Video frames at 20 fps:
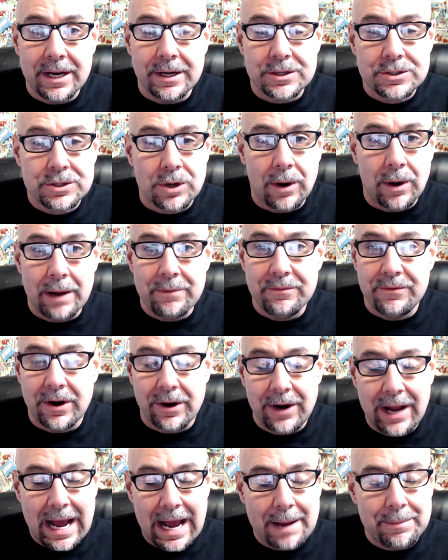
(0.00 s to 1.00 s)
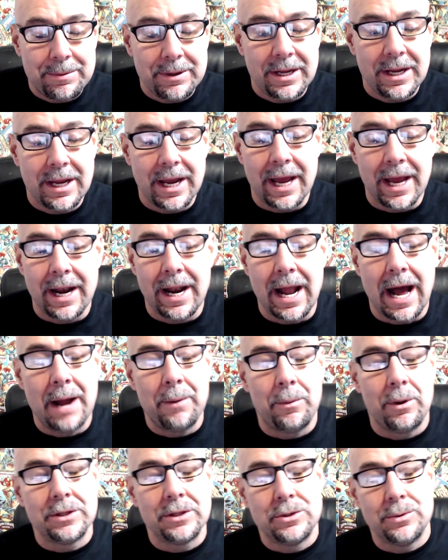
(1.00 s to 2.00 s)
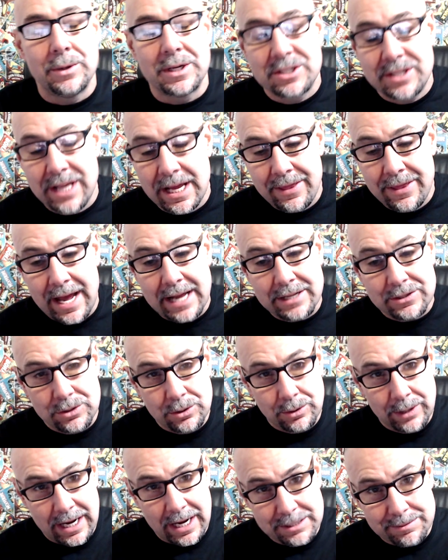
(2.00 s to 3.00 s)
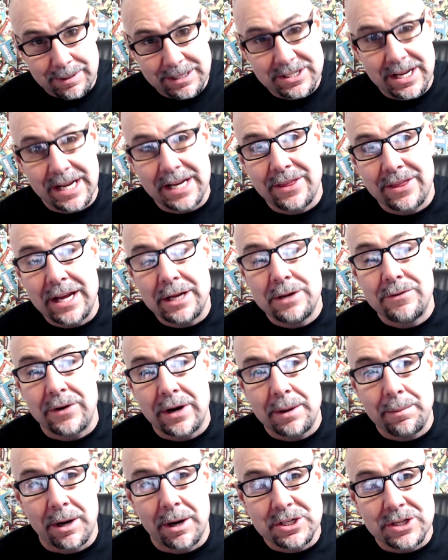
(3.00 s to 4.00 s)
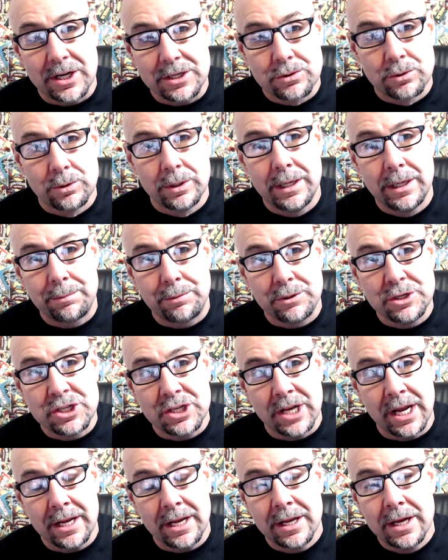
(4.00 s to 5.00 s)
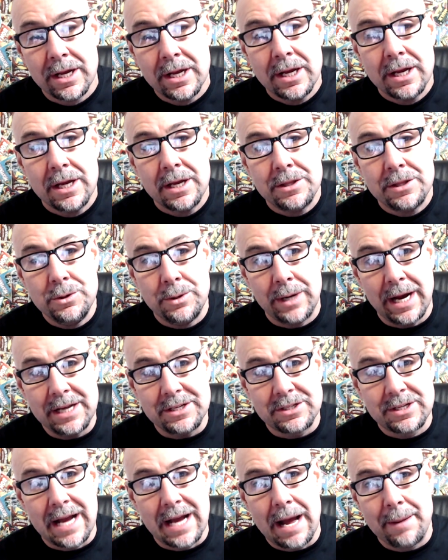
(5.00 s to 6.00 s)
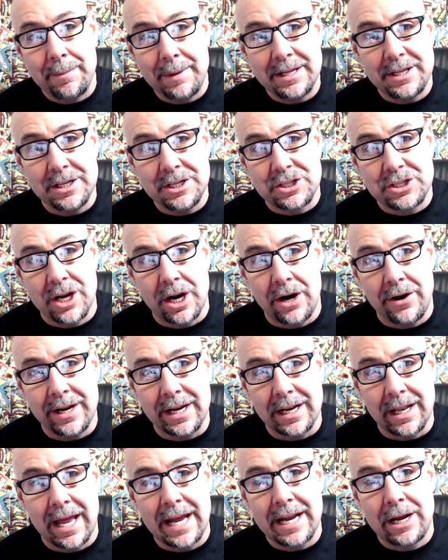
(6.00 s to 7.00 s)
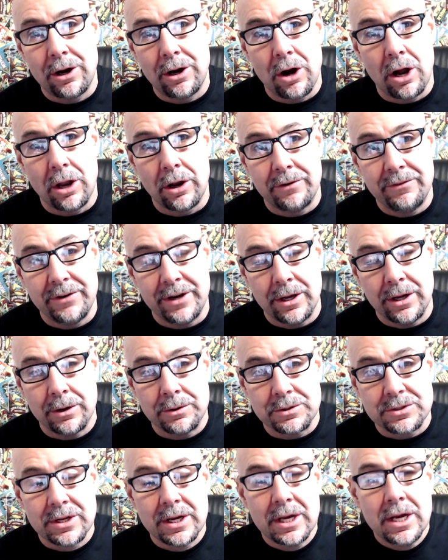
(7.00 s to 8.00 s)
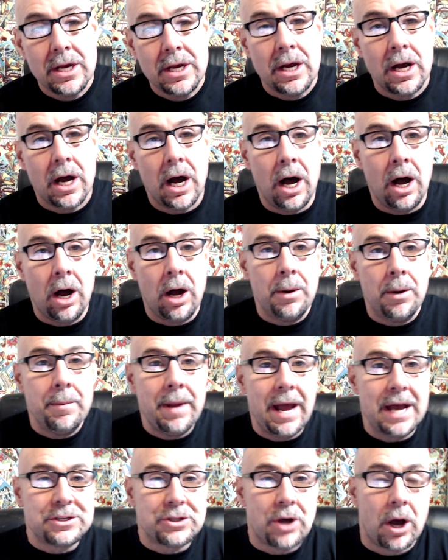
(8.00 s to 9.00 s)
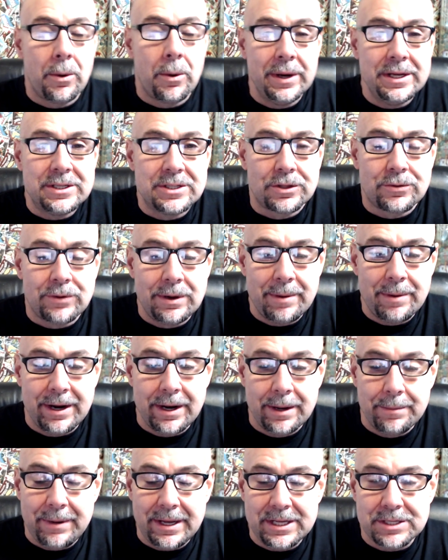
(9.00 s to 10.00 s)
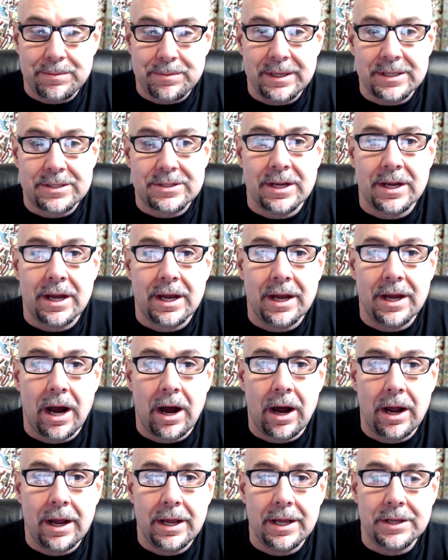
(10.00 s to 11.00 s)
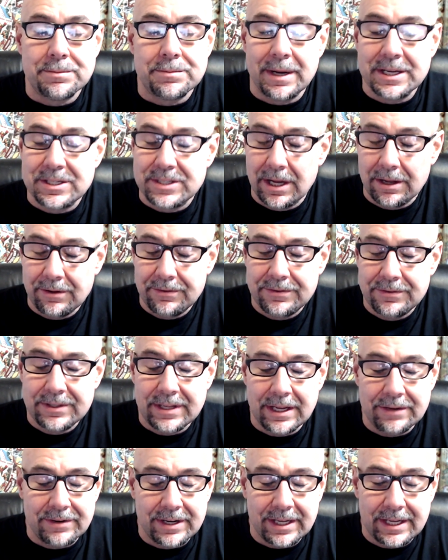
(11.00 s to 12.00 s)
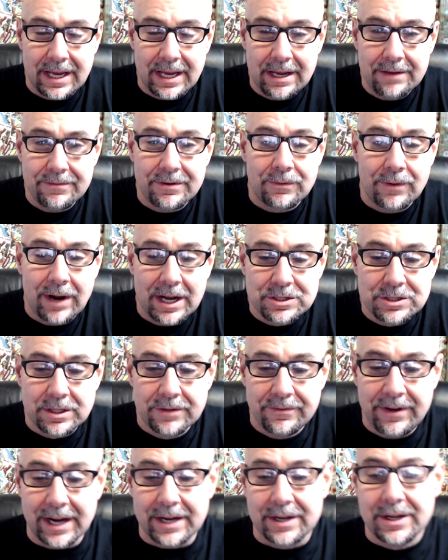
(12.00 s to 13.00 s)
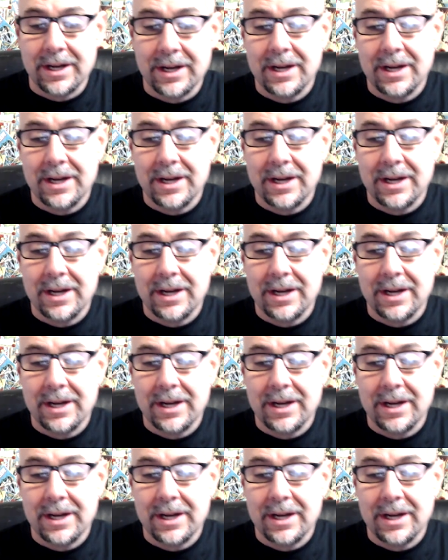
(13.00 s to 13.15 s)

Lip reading: So I'm very happy, and I want to extend that to you guys by saying thank you very much. I truly appreciate you guys commenting, sharing, and liking all our videos. As always, the 3 Men in a Basement is myself, David McCabe, and Roger Levesque.